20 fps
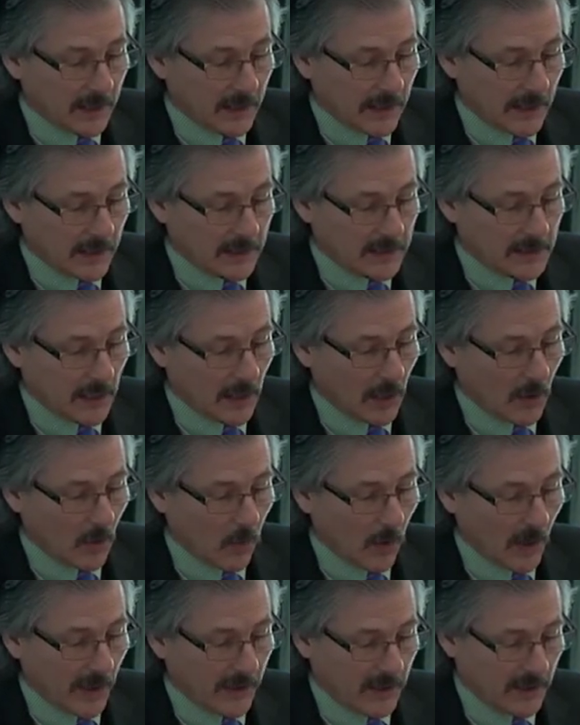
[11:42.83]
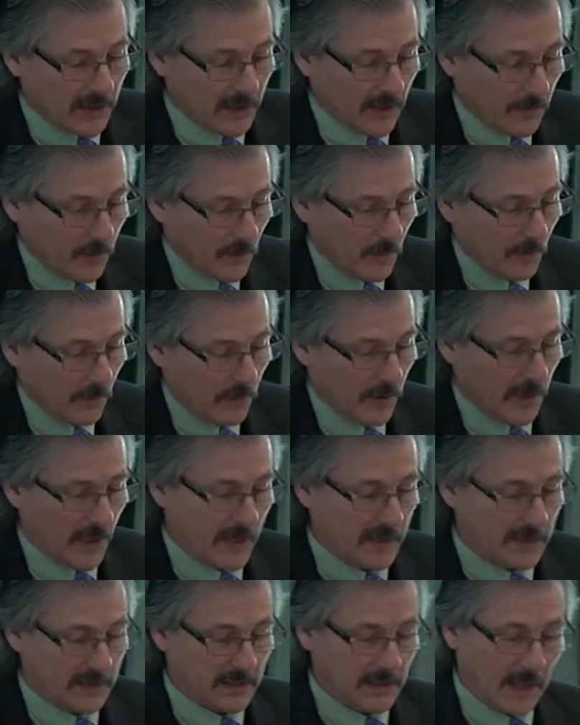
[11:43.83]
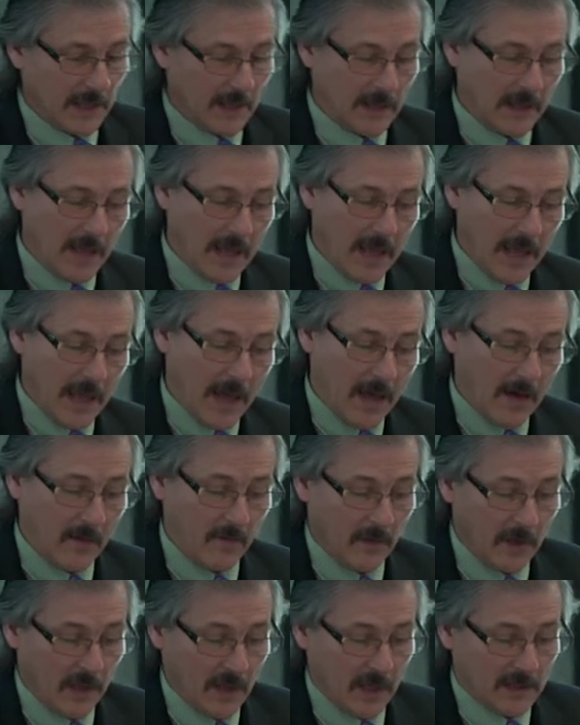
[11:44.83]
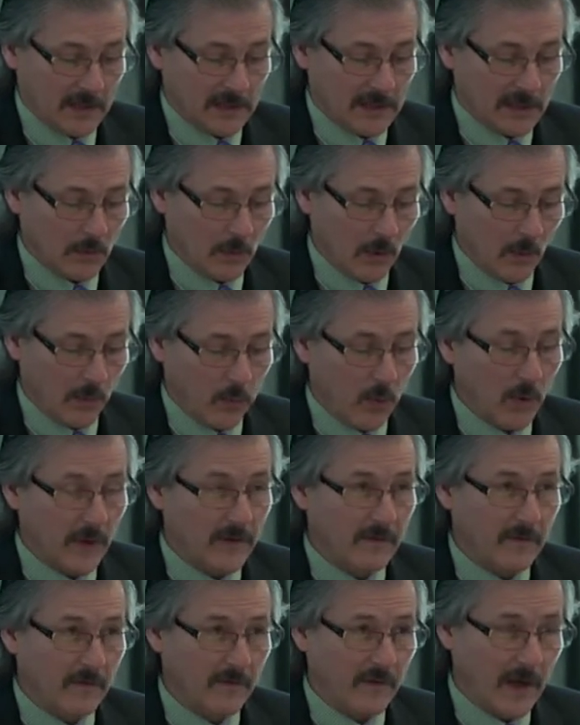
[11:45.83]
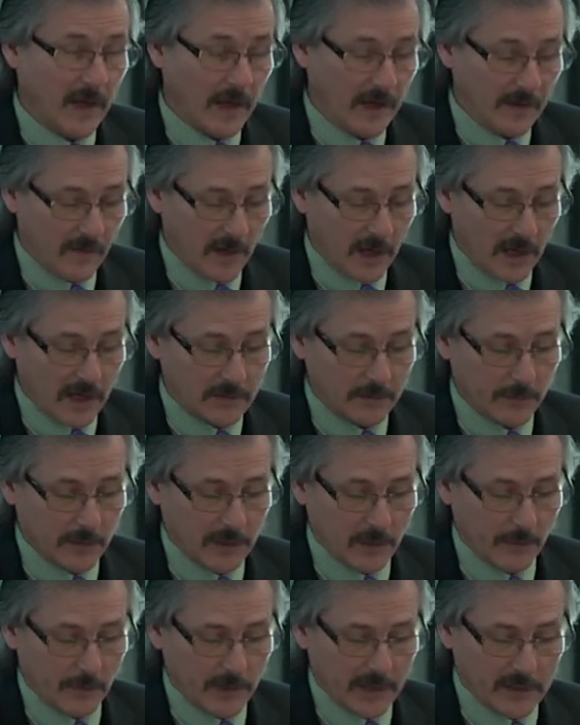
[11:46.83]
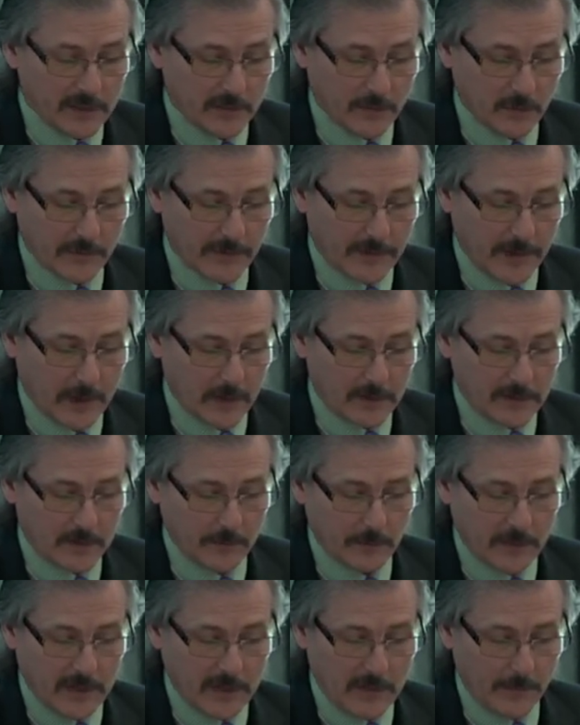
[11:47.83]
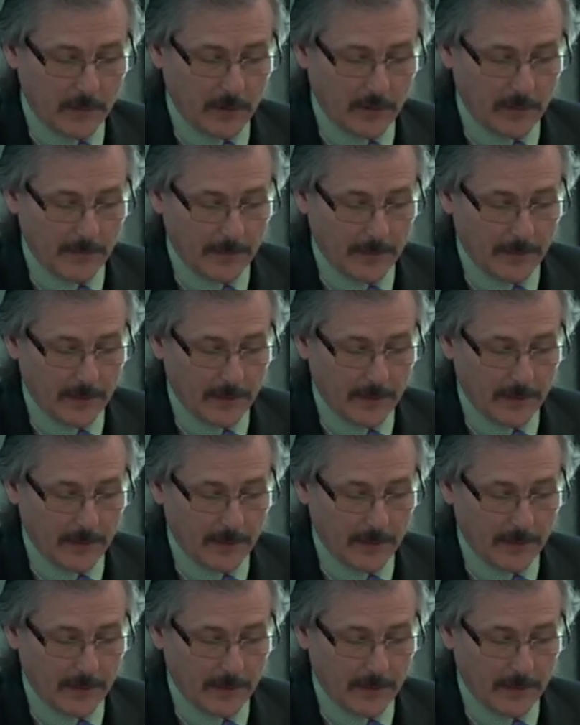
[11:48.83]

it's a, uh, quite a different place, and they have 0.5 hospital beds per thousand people.